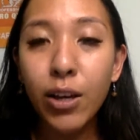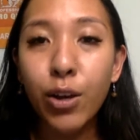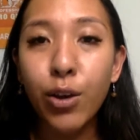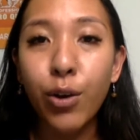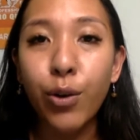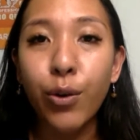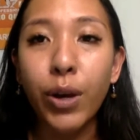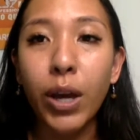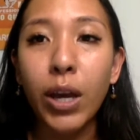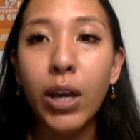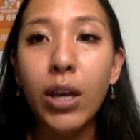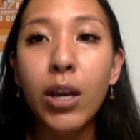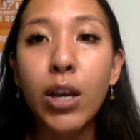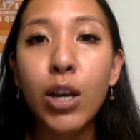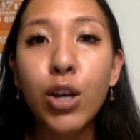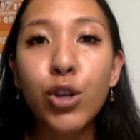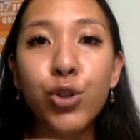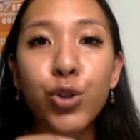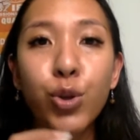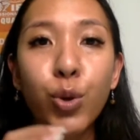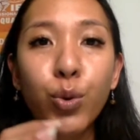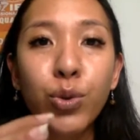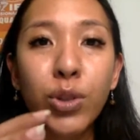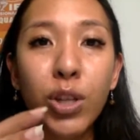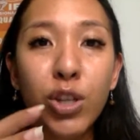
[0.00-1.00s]
Okay,
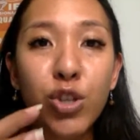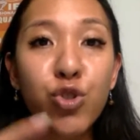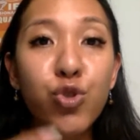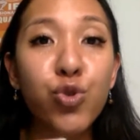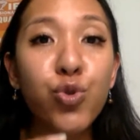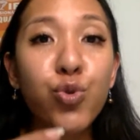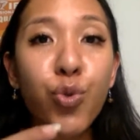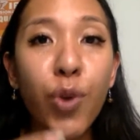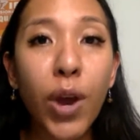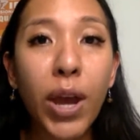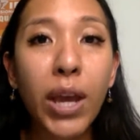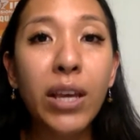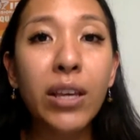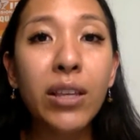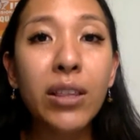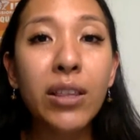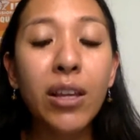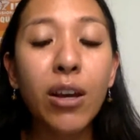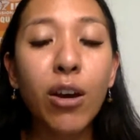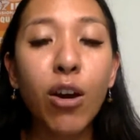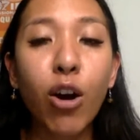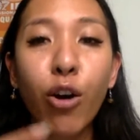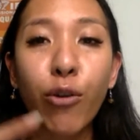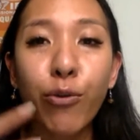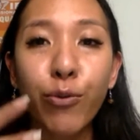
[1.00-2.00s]
so the strength
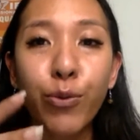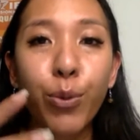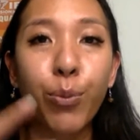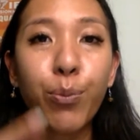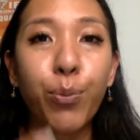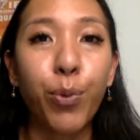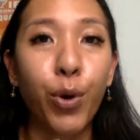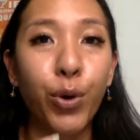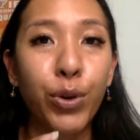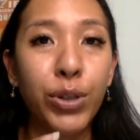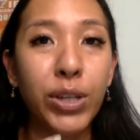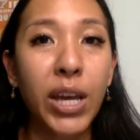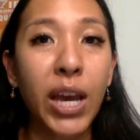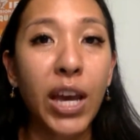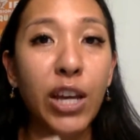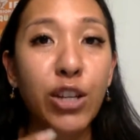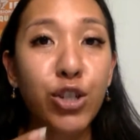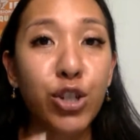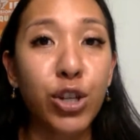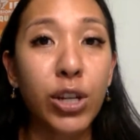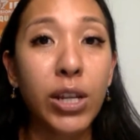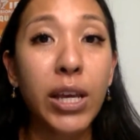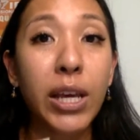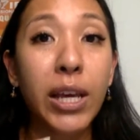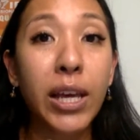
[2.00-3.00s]
of your body
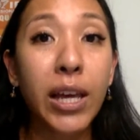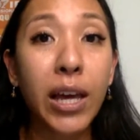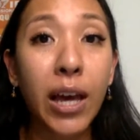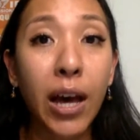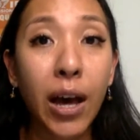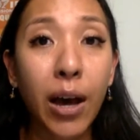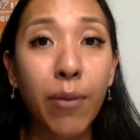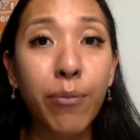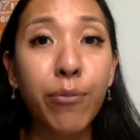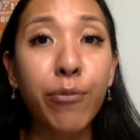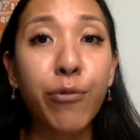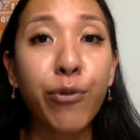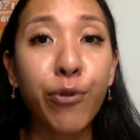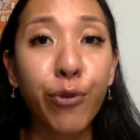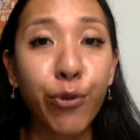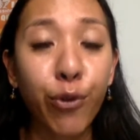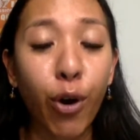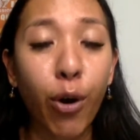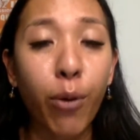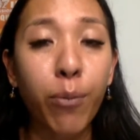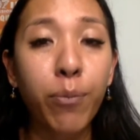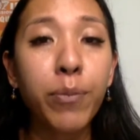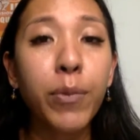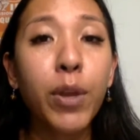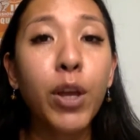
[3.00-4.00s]
actually come
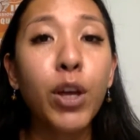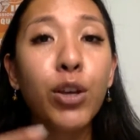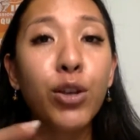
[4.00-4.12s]
from